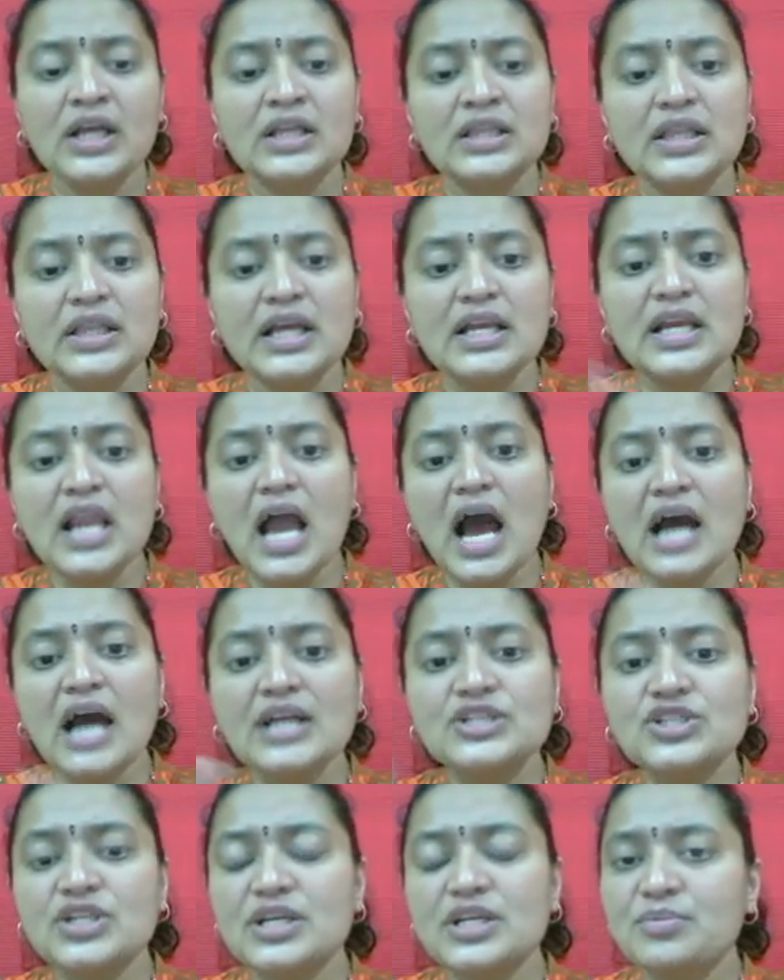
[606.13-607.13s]
Then
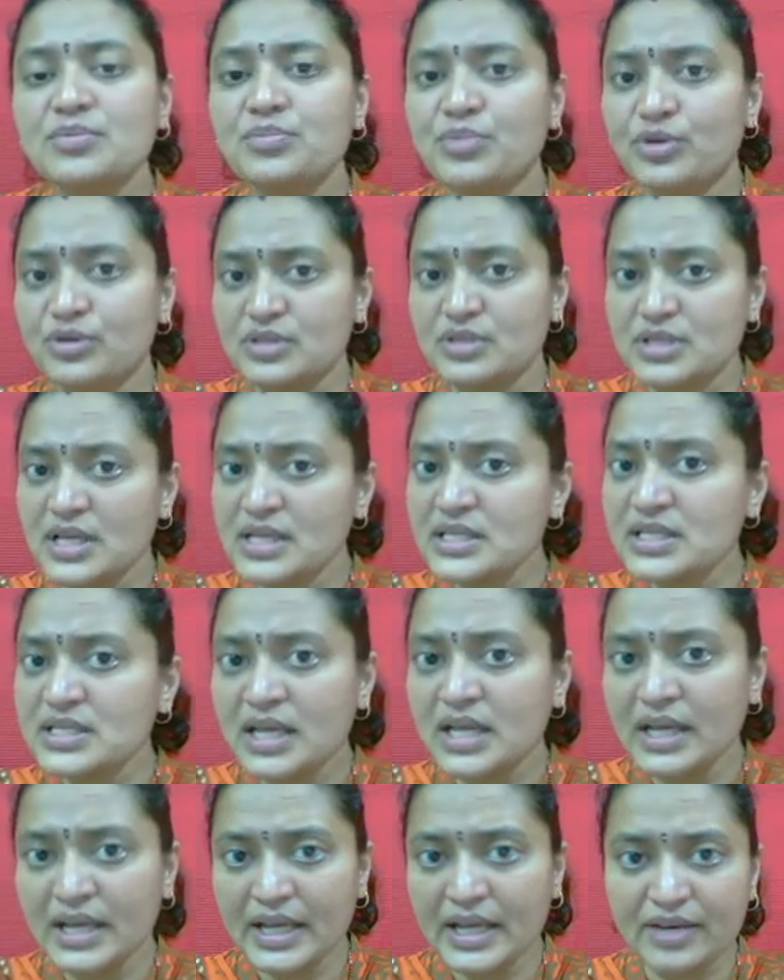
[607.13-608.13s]
large in process
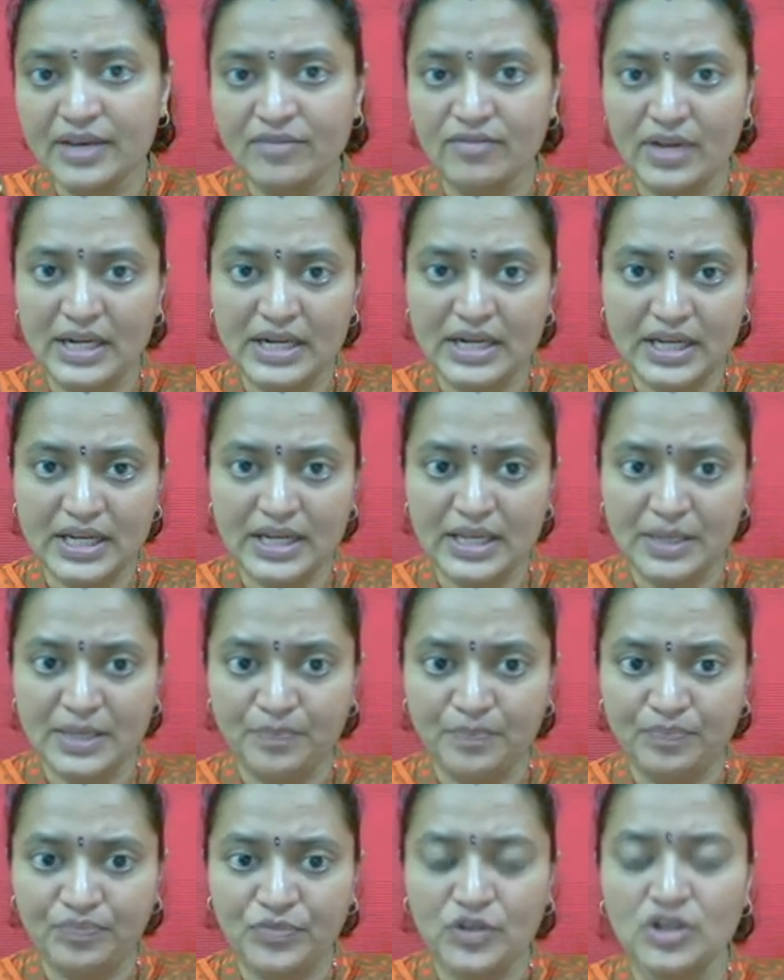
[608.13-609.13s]
inventory.
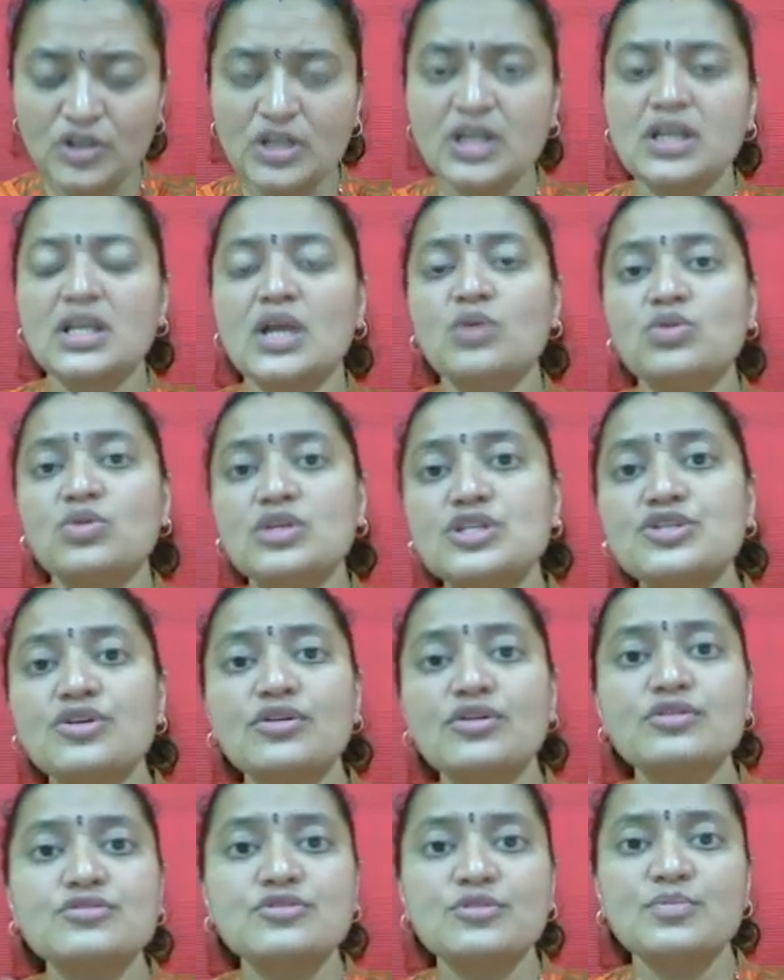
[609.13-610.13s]
Okay, now this
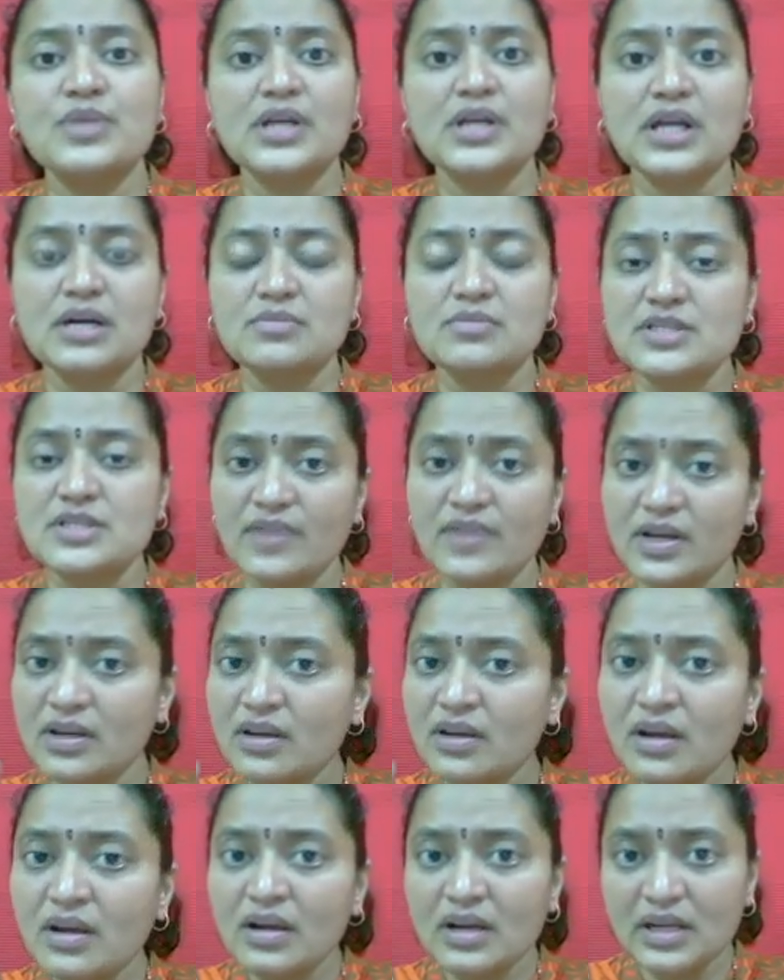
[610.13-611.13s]
also becomes
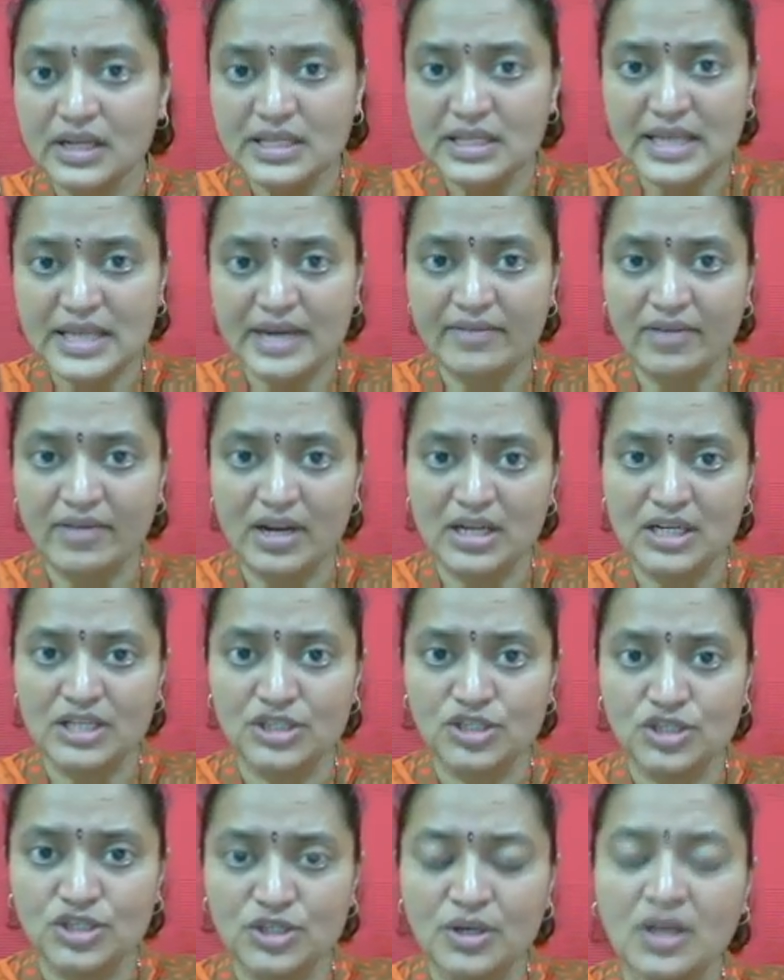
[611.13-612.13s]
one
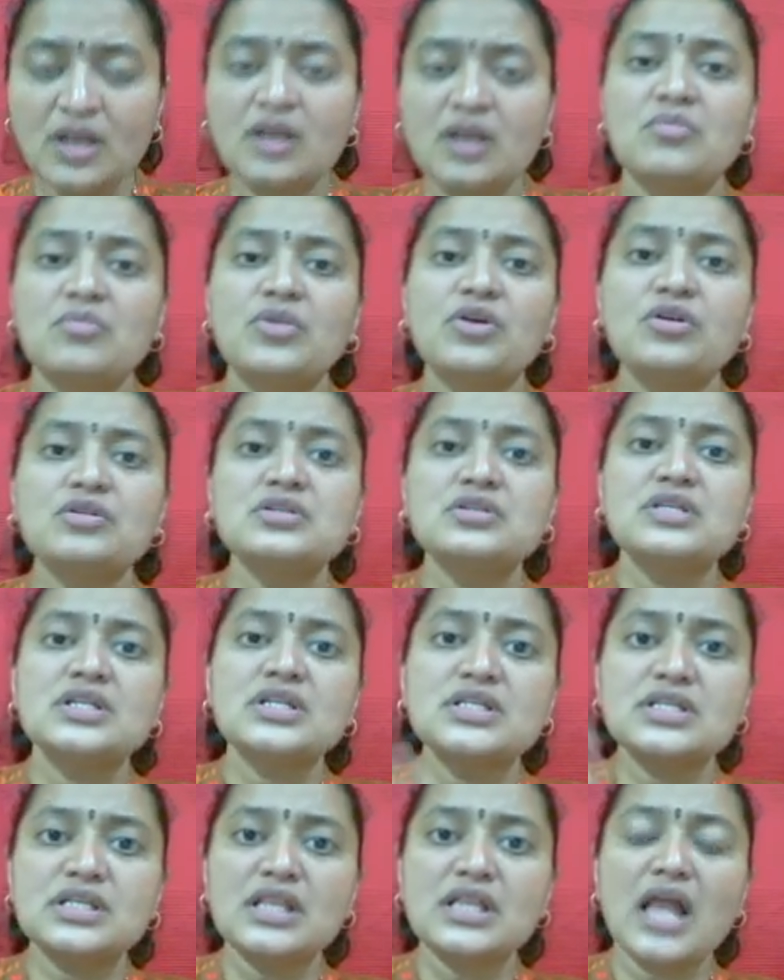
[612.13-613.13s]
disadvantage because it
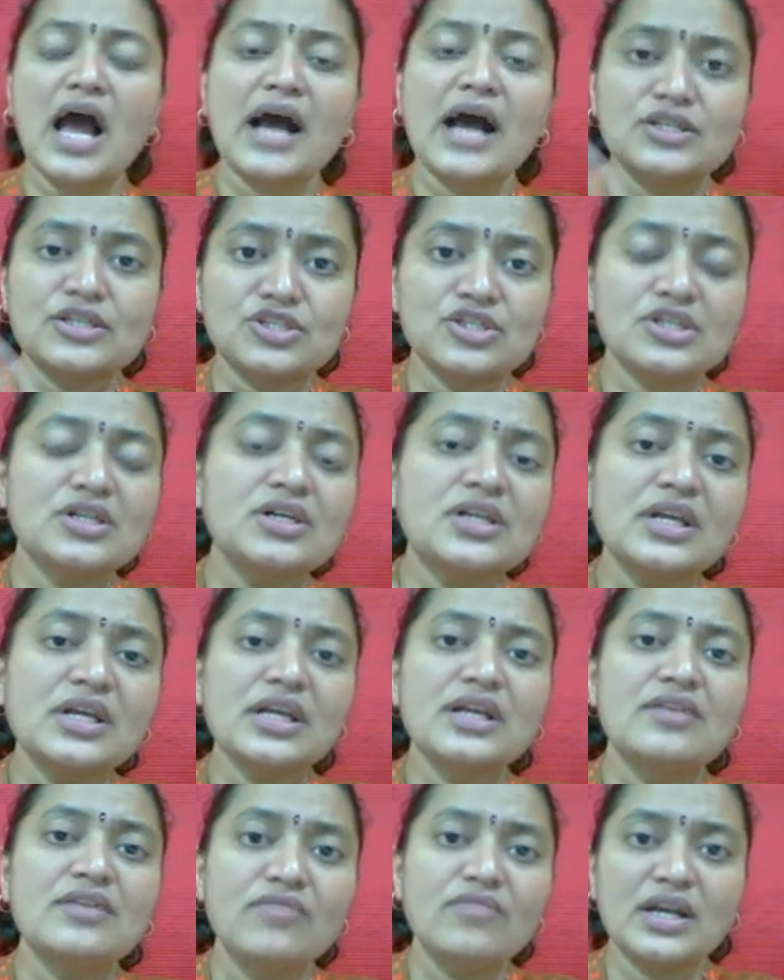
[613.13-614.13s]
is larger
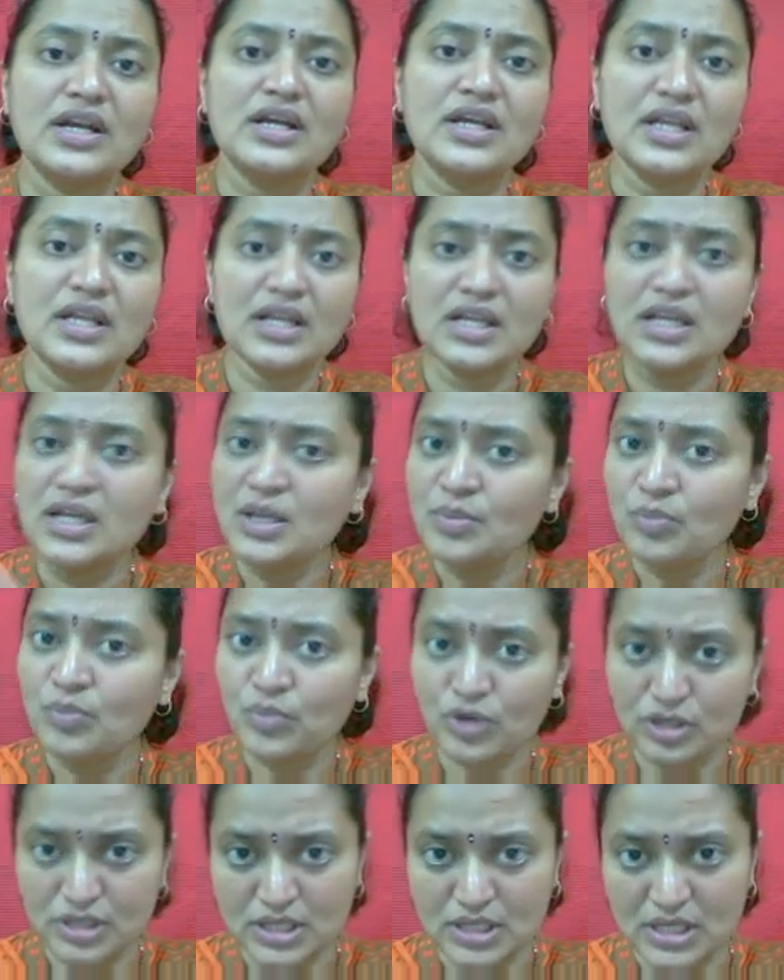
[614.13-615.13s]
inventory
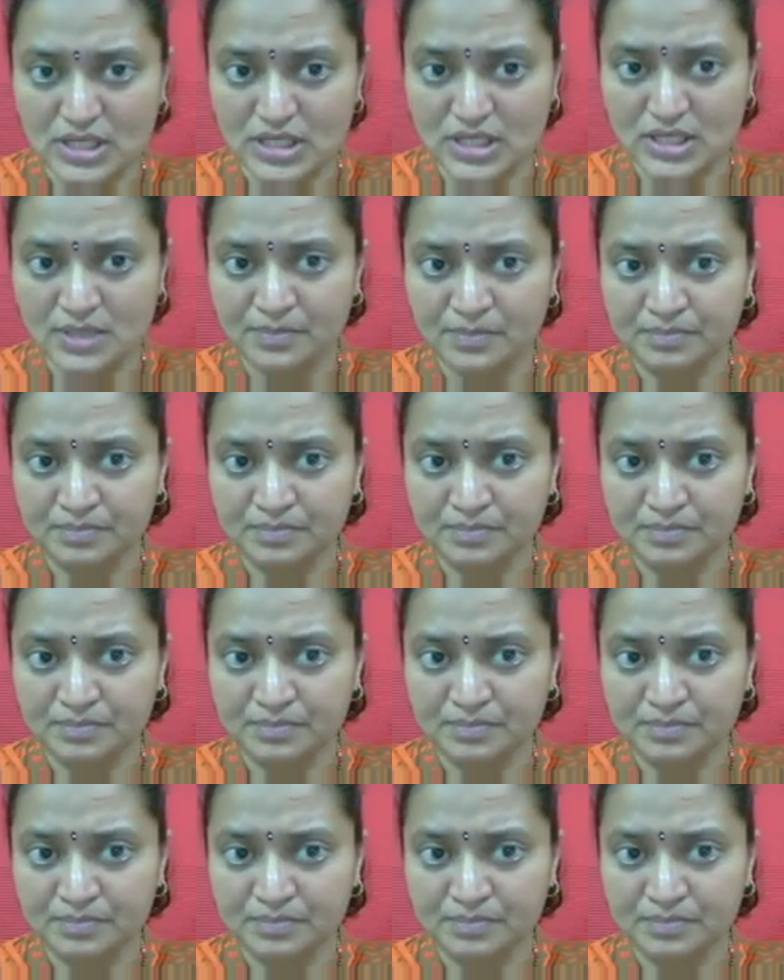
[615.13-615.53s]
process.